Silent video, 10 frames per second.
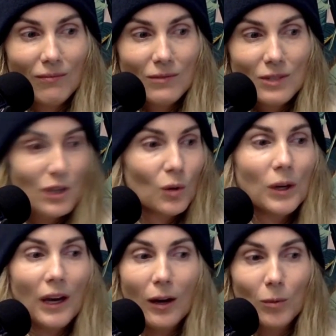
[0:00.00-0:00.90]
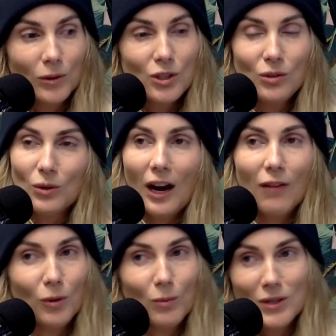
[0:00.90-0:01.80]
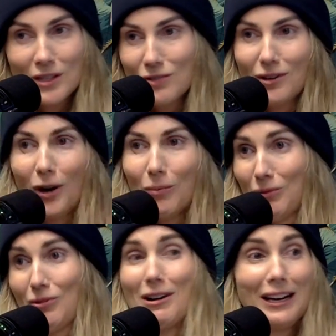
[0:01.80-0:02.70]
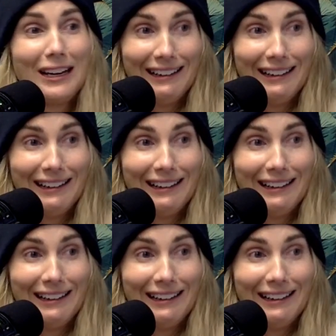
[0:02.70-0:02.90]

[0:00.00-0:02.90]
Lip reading: still be able to have your business up and running